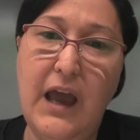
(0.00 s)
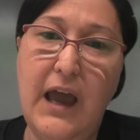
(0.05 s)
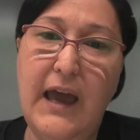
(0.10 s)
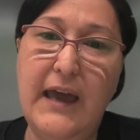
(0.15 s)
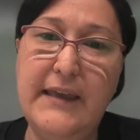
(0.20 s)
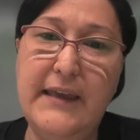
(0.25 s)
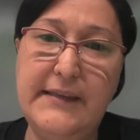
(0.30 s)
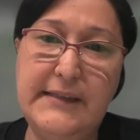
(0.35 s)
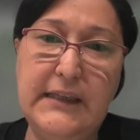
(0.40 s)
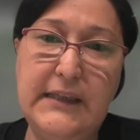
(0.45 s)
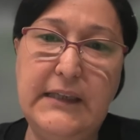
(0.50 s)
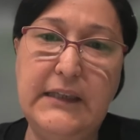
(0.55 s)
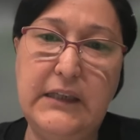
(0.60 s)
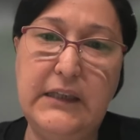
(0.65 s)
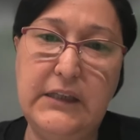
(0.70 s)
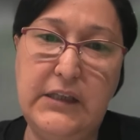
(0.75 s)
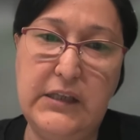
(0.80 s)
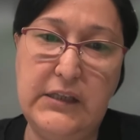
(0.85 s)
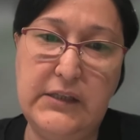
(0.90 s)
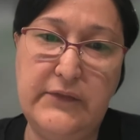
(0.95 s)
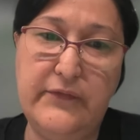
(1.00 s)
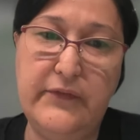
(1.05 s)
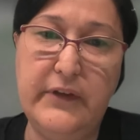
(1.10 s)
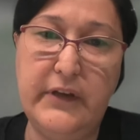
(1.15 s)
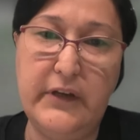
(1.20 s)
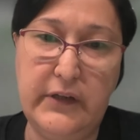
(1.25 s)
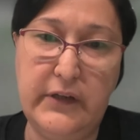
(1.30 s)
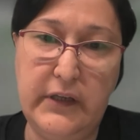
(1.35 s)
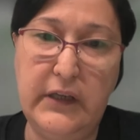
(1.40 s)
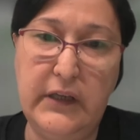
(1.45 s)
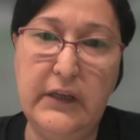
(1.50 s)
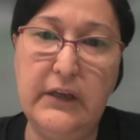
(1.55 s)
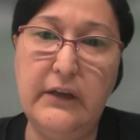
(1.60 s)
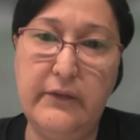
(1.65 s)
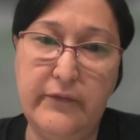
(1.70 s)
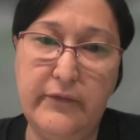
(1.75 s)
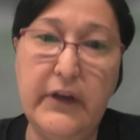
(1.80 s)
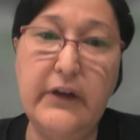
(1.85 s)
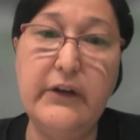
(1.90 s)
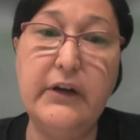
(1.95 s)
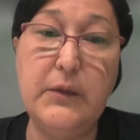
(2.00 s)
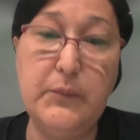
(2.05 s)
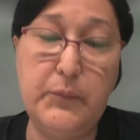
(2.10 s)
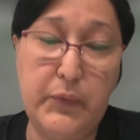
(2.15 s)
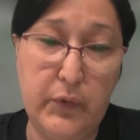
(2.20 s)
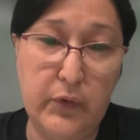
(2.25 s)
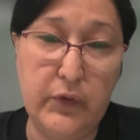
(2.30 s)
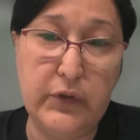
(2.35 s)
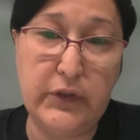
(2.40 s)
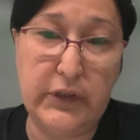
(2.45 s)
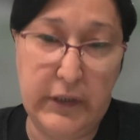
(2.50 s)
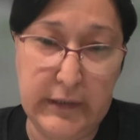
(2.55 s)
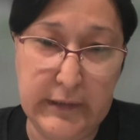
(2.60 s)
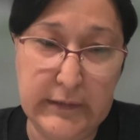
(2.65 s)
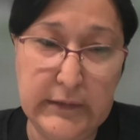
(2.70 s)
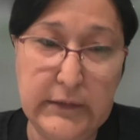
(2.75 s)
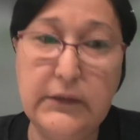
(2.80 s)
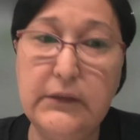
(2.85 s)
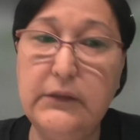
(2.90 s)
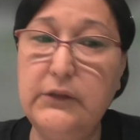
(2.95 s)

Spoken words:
I think it is very, very important,